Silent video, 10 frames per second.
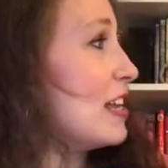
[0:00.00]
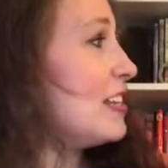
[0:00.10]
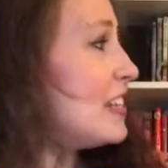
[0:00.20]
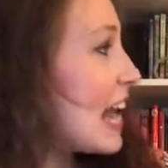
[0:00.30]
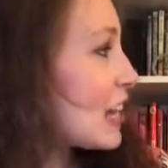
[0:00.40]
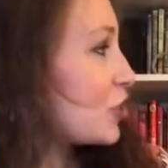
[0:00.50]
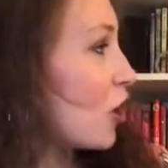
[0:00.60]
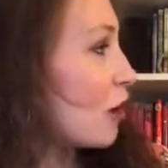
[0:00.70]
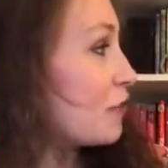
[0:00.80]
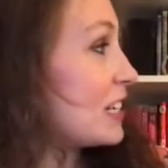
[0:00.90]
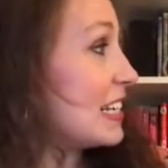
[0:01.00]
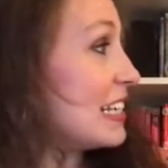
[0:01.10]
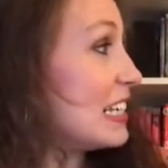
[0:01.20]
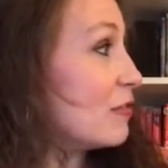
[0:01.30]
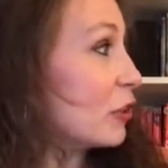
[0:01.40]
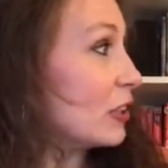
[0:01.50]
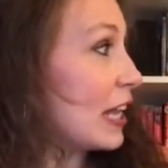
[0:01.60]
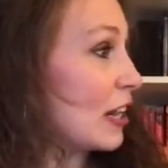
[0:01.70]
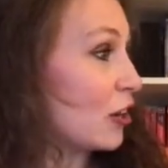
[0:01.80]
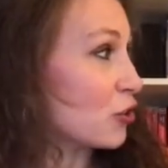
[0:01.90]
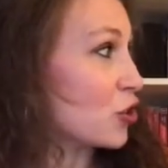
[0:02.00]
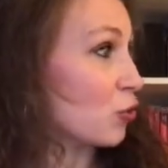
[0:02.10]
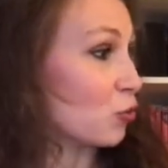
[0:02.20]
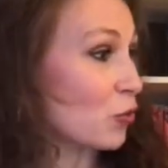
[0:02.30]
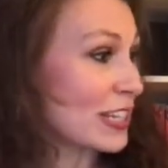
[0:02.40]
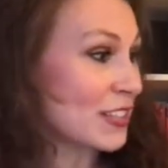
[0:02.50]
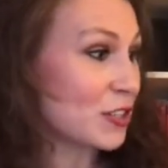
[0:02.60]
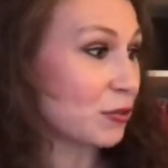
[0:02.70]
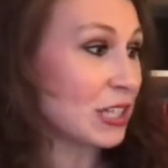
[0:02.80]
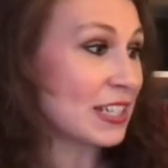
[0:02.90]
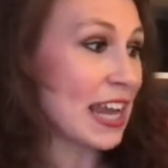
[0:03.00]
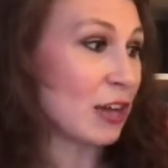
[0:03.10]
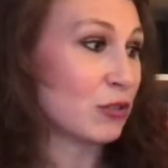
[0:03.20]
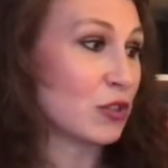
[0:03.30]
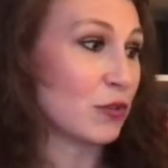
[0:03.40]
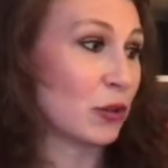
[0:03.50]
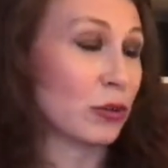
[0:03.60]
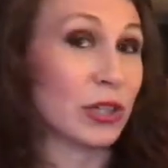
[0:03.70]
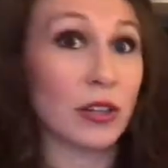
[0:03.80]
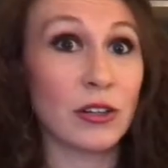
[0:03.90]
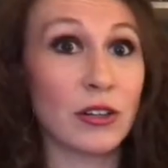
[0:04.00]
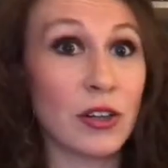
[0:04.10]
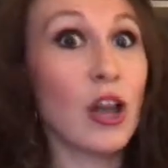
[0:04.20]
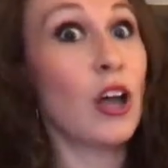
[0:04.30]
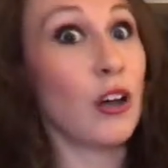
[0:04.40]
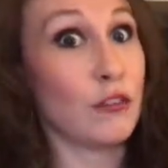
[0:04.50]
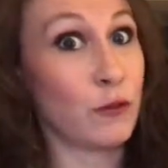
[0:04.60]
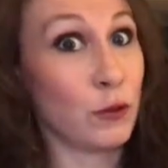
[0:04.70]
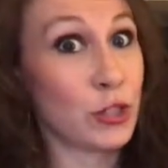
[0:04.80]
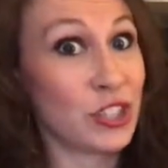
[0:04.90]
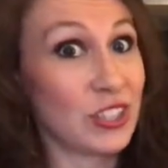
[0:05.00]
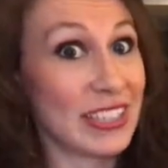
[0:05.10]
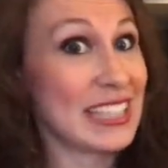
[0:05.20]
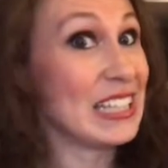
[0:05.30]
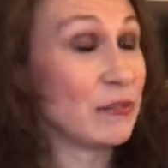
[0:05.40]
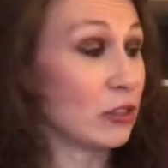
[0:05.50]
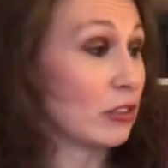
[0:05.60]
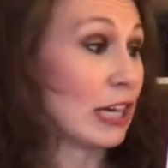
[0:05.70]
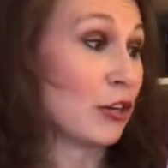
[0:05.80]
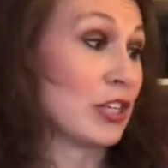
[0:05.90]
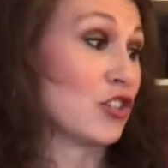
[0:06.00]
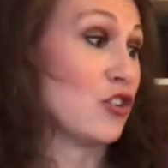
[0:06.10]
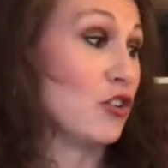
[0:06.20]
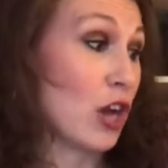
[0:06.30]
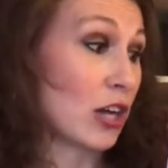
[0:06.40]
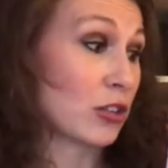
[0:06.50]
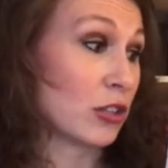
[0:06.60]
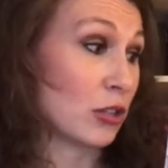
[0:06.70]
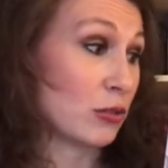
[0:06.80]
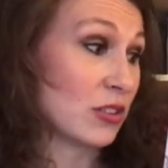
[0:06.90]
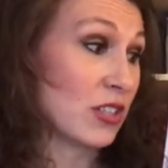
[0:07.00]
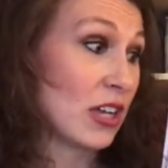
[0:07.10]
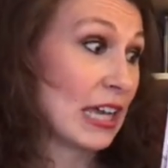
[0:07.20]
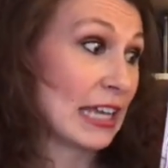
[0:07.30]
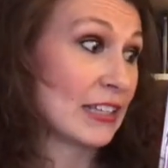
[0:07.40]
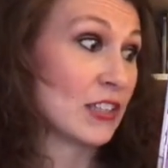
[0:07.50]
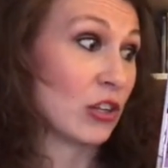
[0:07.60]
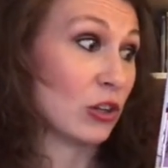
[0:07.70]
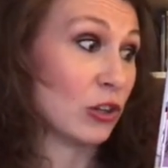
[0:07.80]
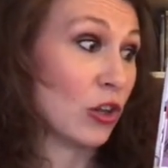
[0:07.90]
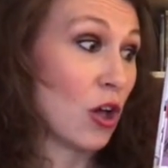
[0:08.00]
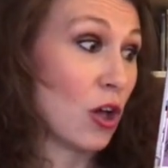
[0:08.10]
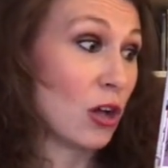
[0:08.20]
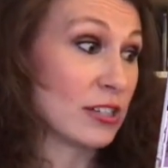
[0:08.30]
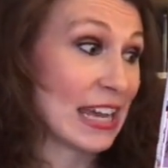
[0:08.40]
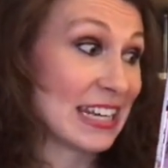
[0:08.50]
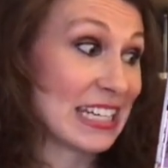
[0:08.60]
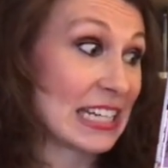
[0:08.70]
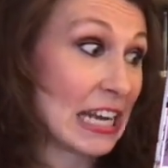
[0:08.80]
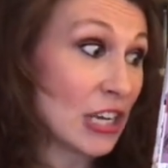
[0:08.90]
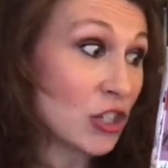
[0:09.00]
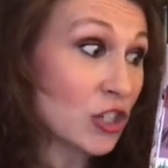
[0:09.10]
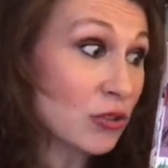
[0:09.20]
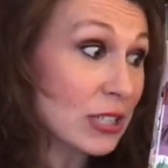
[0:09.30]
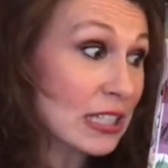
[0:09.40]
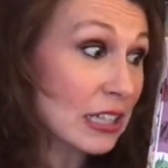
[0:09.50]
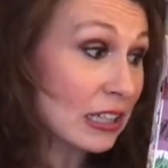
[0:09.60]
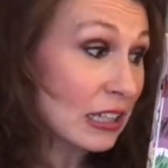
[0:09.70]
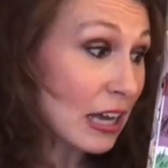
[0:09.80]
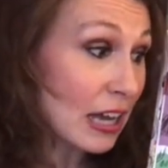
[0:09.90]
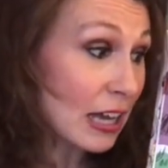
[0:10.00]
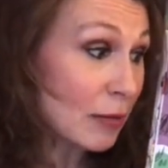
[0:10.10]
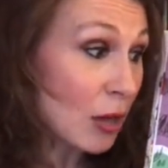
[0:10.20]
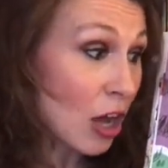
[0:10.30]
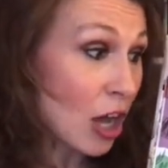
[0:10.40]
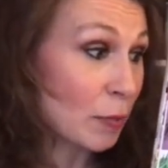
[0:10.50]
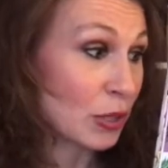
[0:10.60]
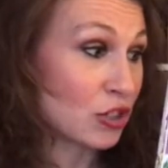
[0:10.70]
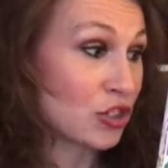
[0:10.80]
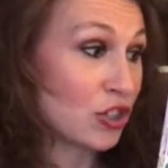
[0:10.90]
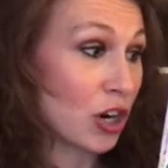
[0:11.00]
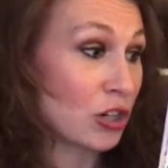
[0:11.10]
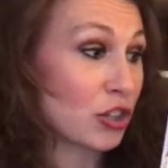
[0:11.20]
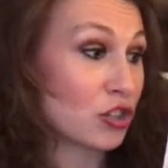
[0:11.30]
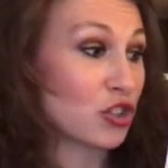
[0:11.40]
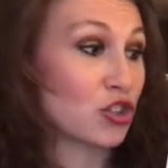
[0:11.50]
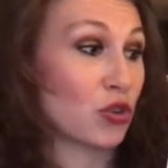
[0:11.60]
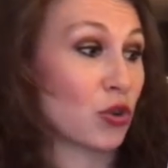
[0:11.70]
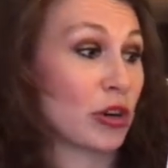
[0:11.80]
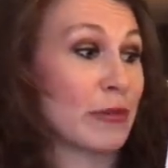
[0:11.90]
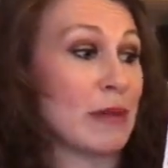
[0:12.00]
dash off to Evil Lair to rescue the townsfolk. Unfortunately, Evil Lair is not close. It's a long and dangerous climb up a dark, stormy